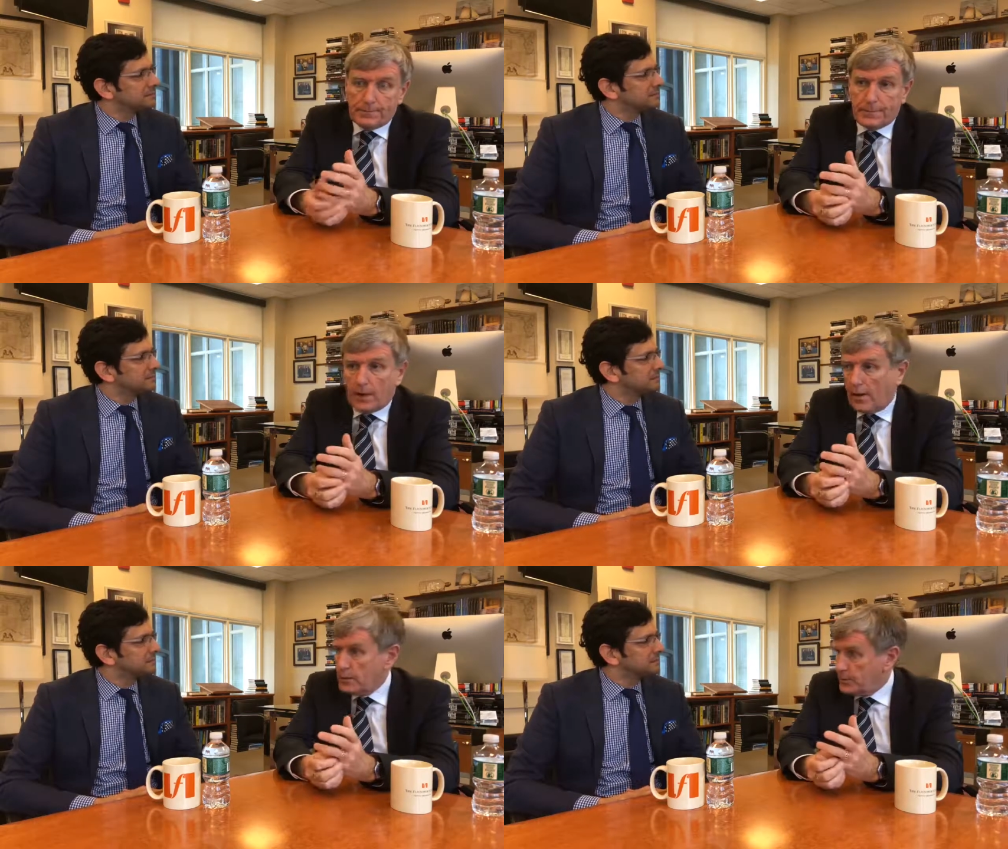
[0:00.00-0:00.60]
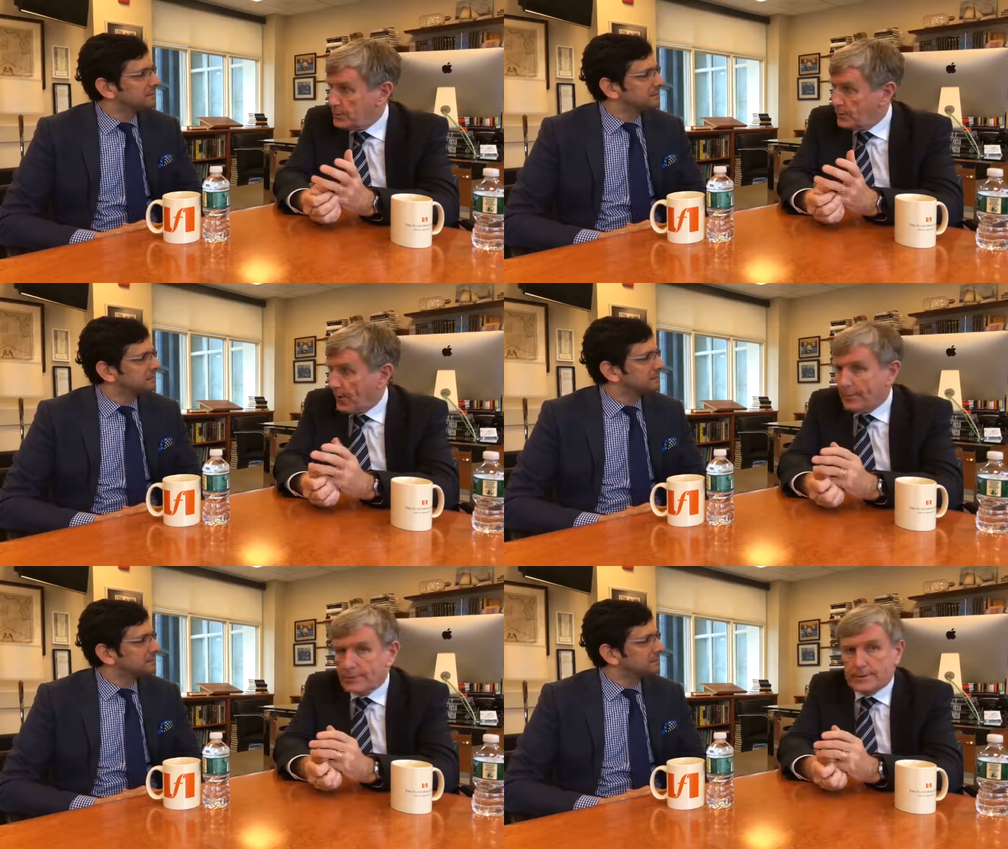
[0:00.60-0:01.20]
Speaker 1: the Irish
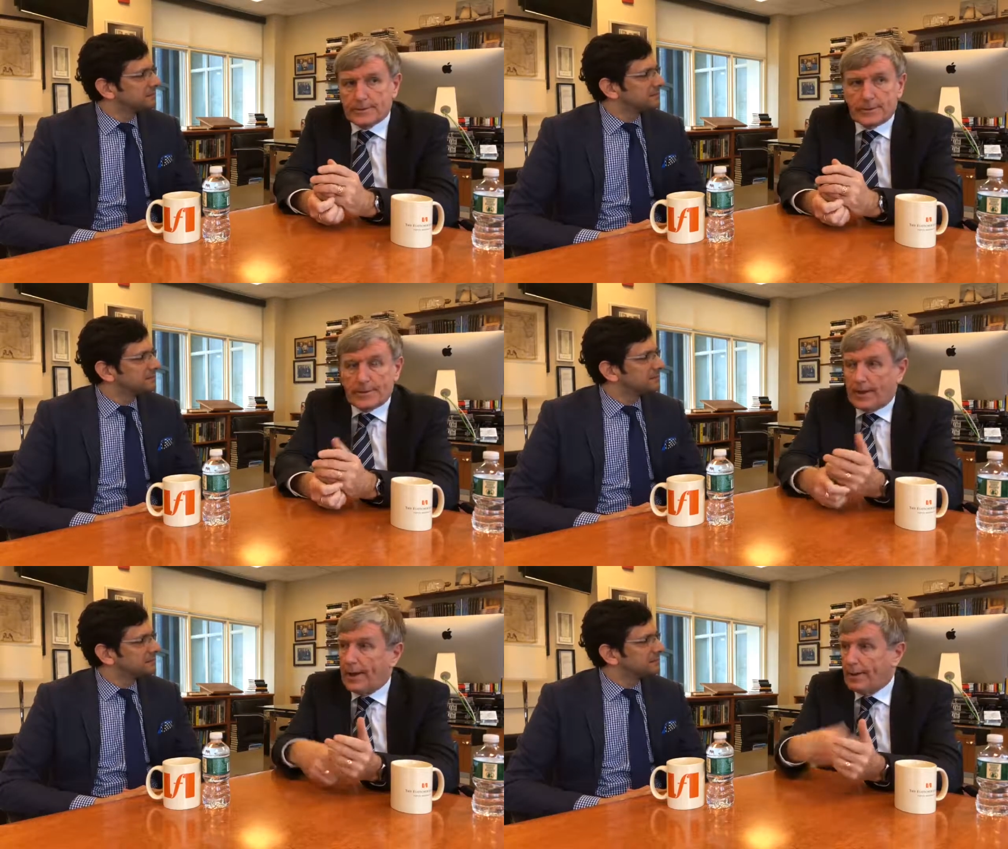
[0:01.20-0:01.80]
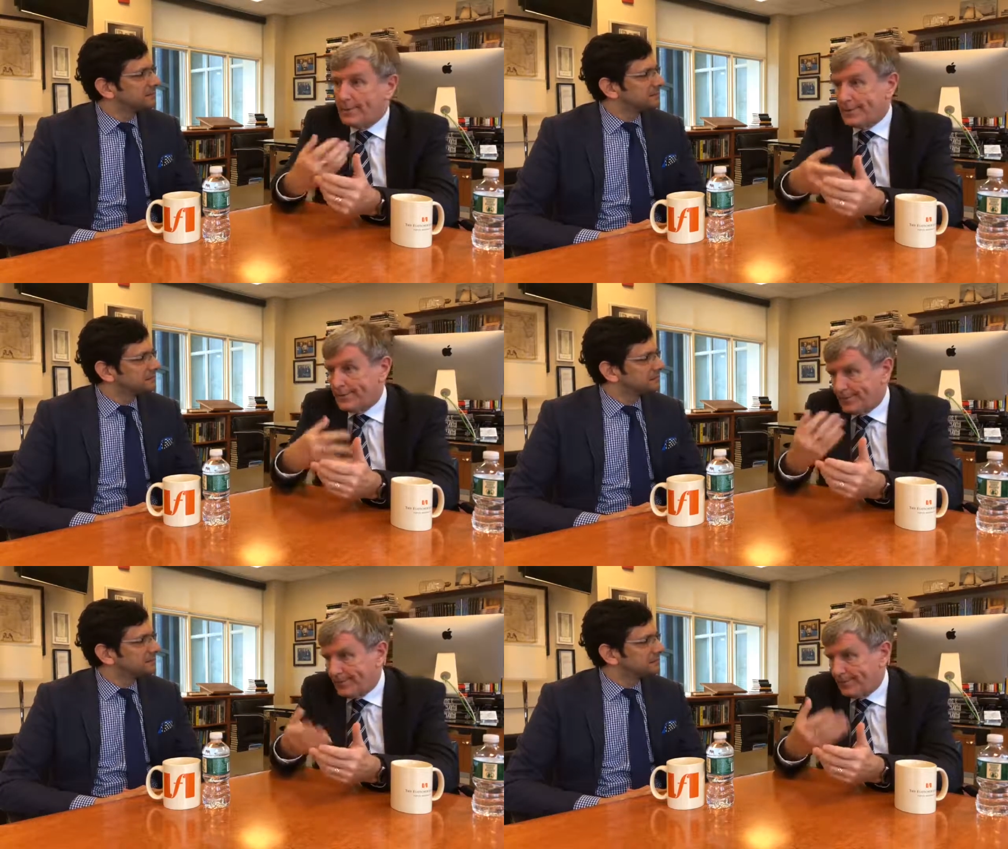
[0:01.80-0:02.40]
newspapers online, because
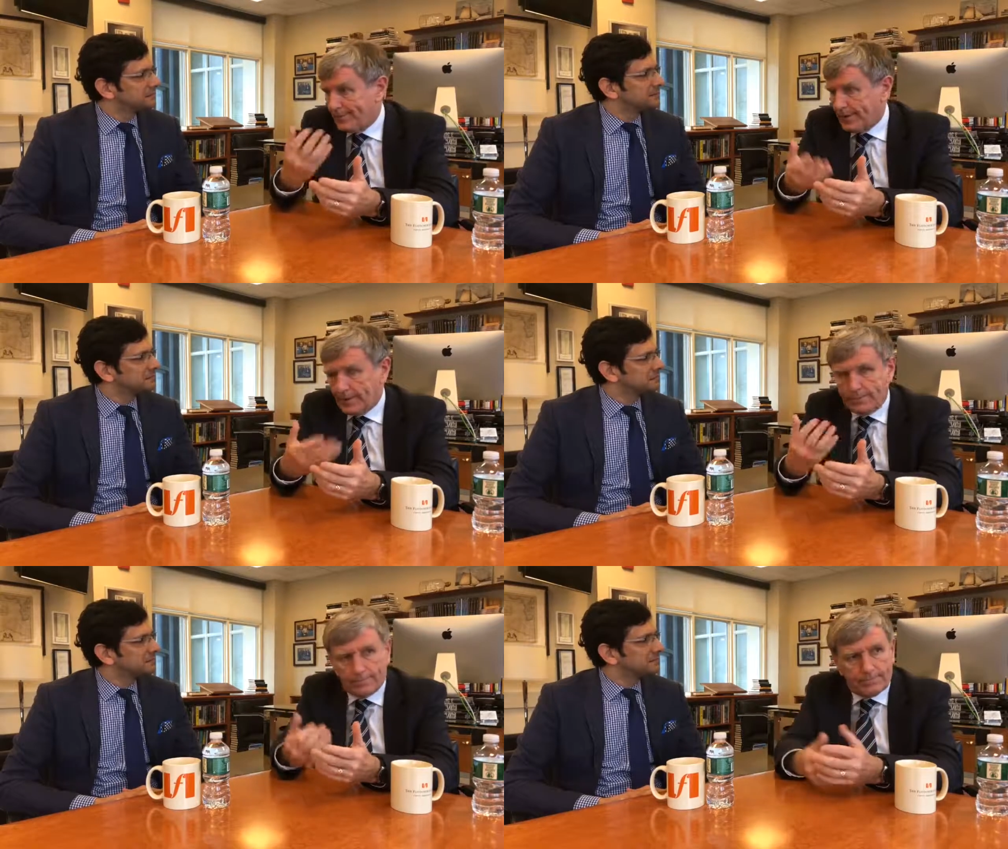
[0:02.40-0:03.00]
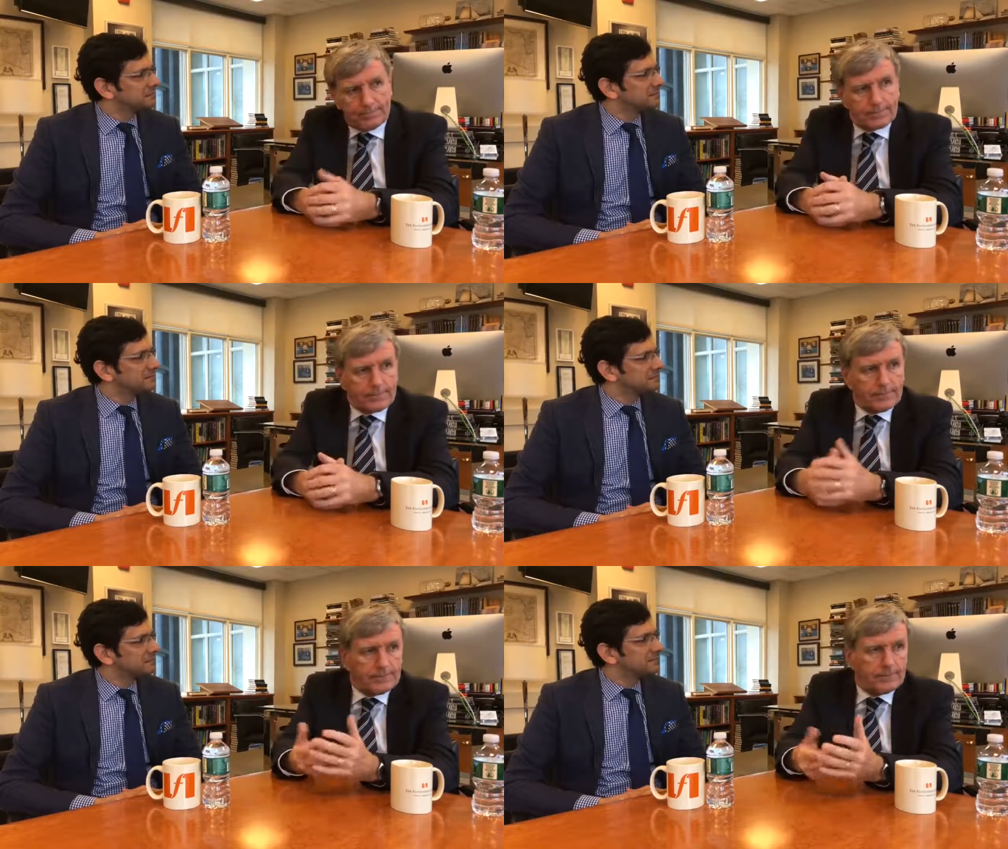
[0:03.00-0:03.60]
they're already
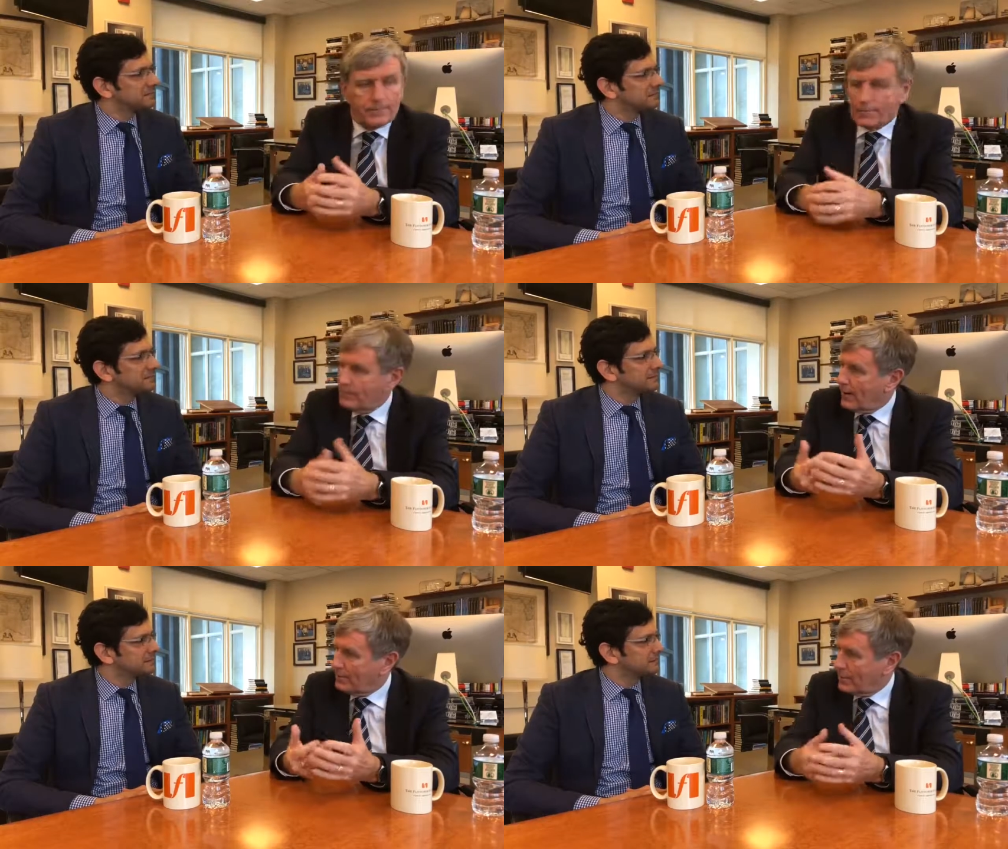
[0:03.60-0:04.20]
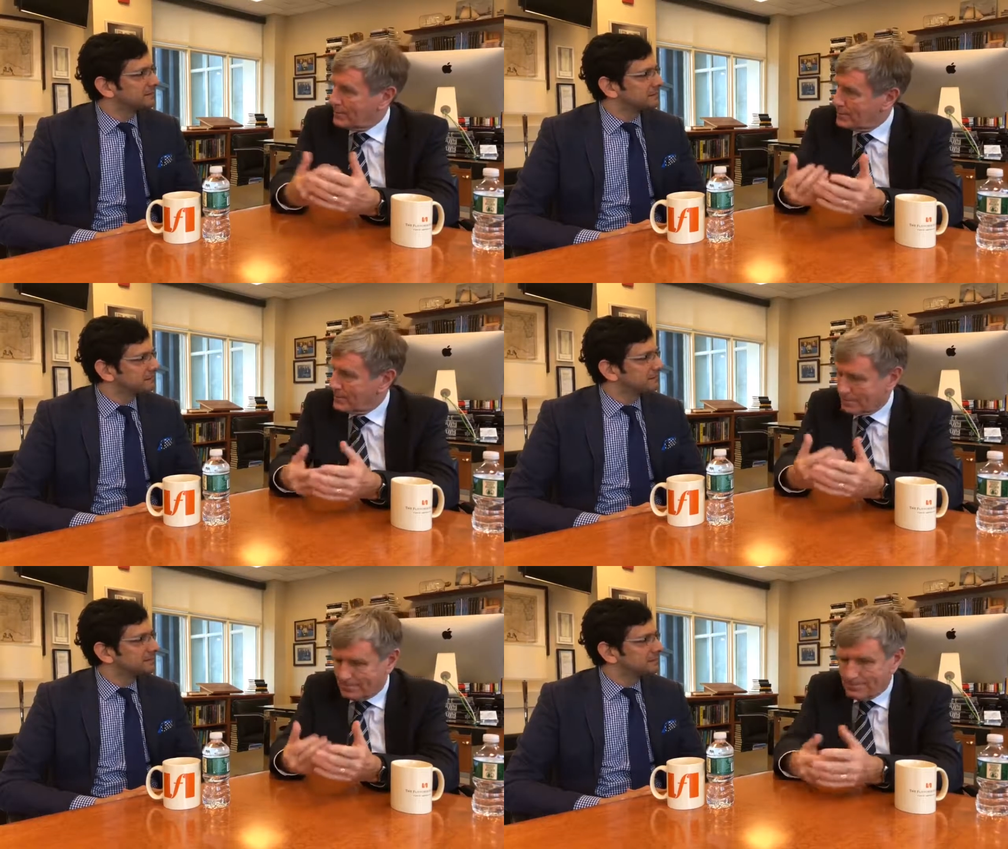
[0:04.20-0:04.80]
5 hours or
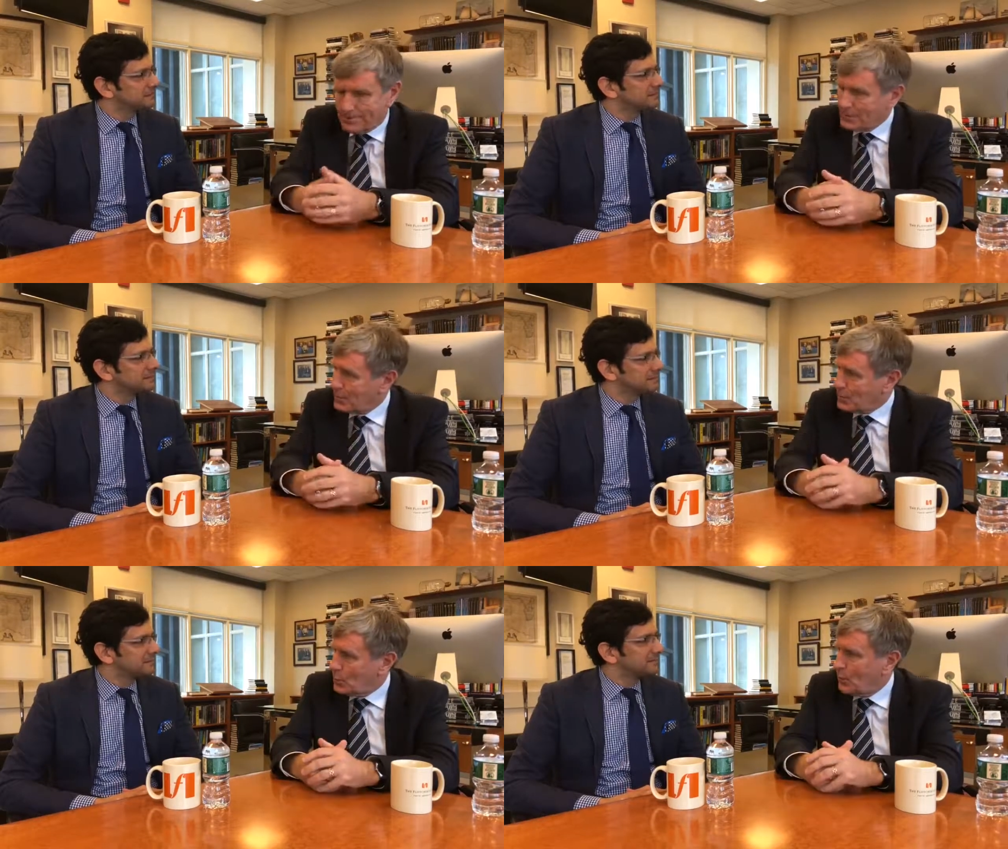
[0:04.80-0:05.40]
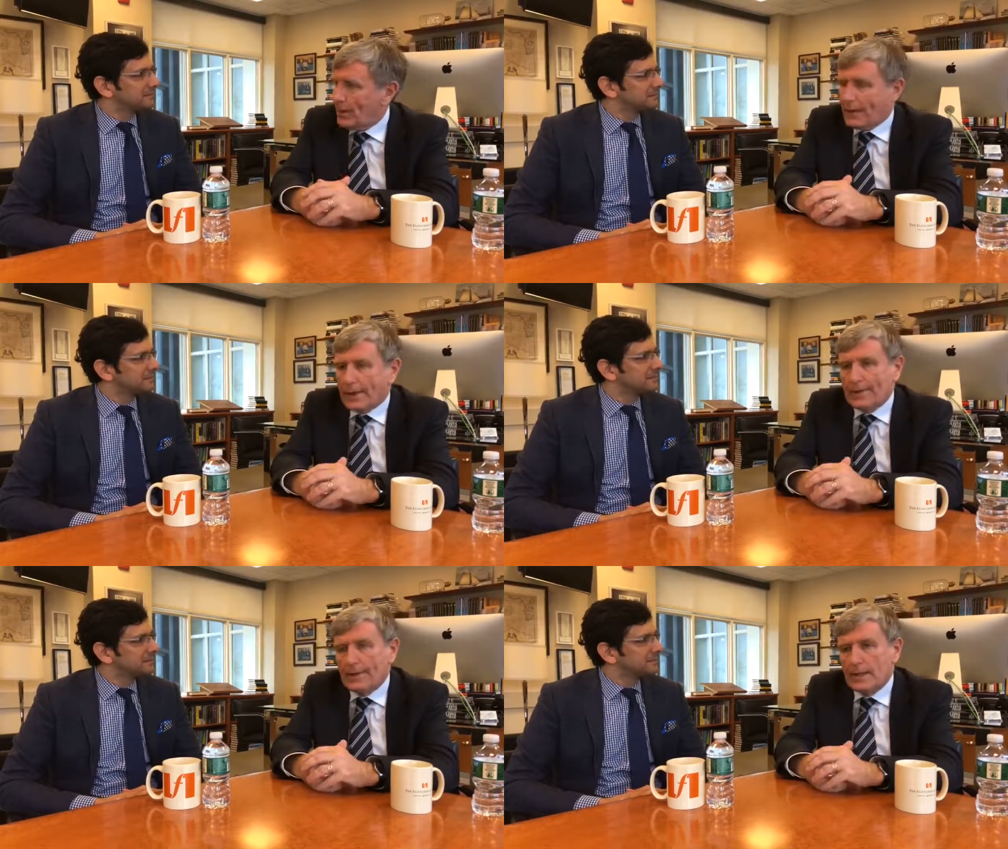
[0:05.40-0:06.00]
6 hours old by then.